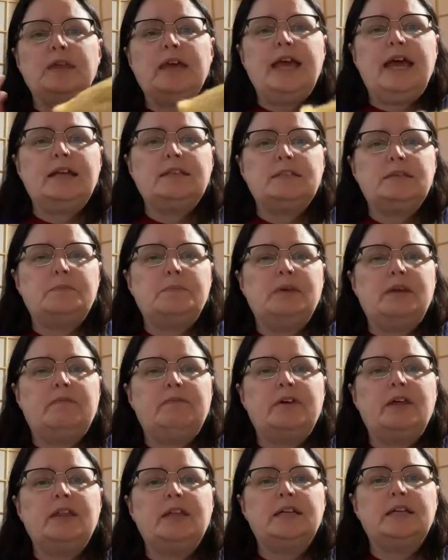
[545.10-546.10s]
they had some
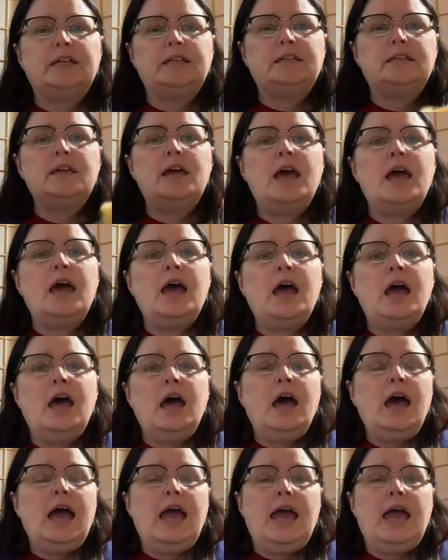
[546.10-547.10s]
BFL in it.
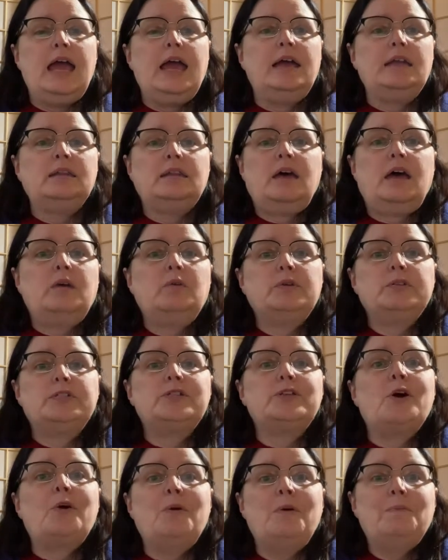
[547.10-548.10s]
And I was
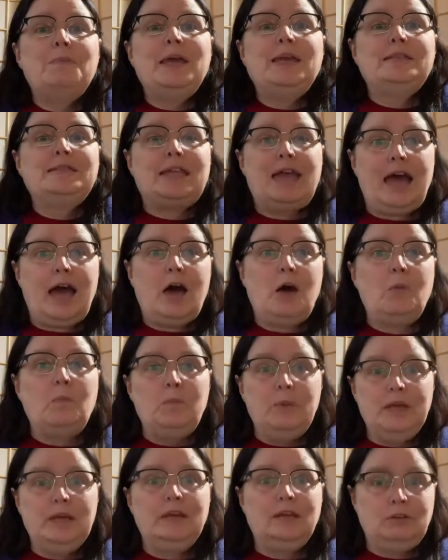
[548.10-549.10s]
so amazed at how
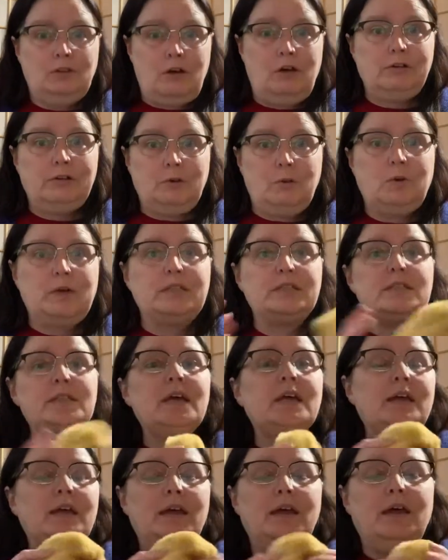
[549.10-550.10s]
big and long it was.
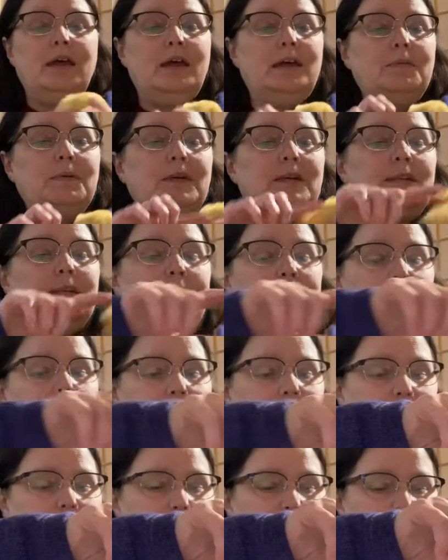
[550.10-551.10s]
I mean,
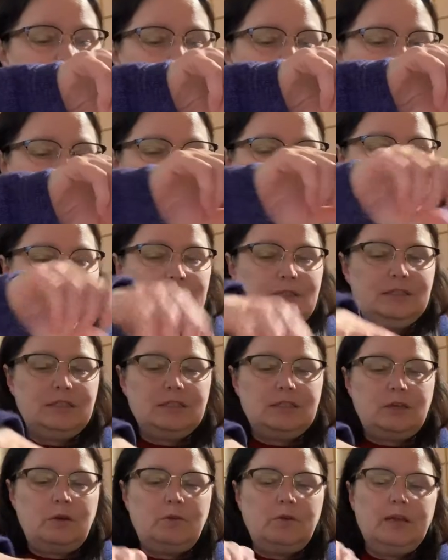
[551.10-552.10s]
let's see.
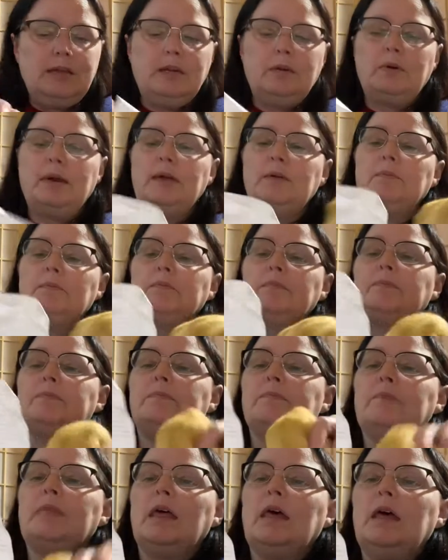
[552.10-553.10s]
So anyway,
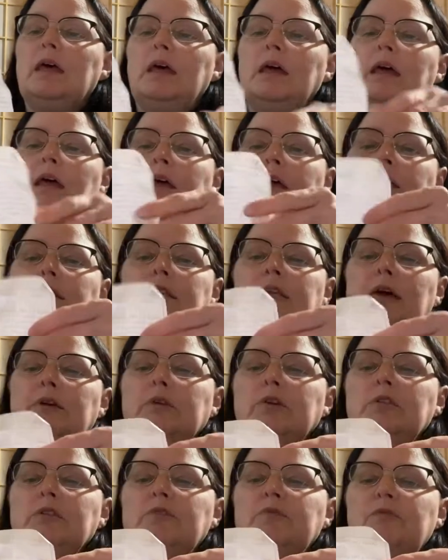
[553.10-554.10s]

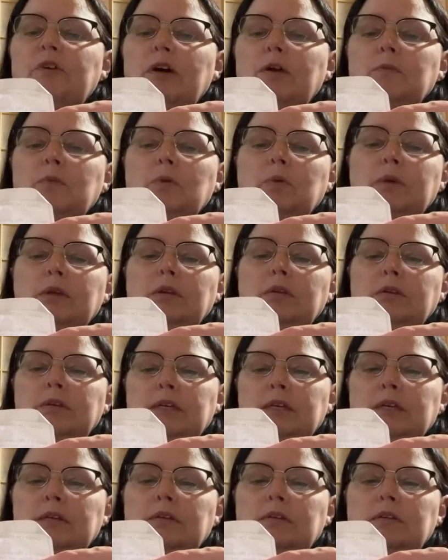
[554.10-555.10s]
down on the Farm, The Real
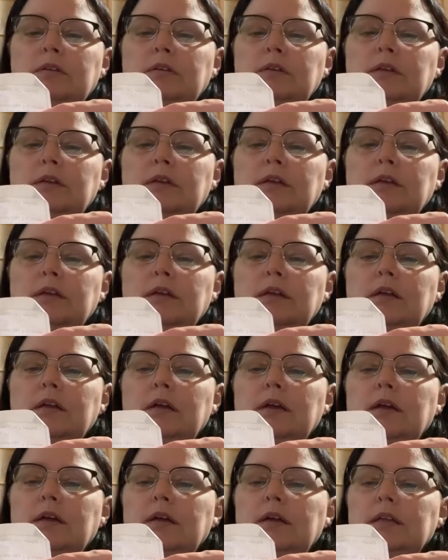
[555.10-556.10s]
Deal.
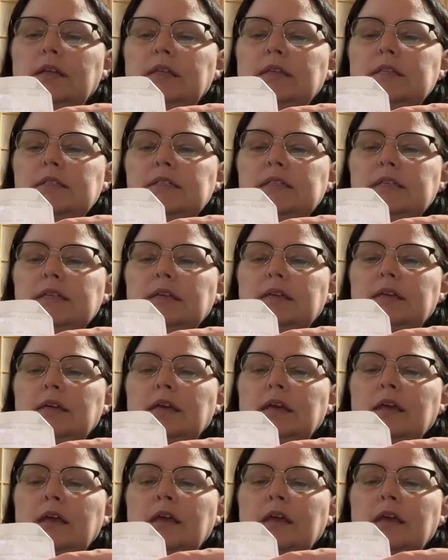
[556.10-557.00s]
Uh, let's see.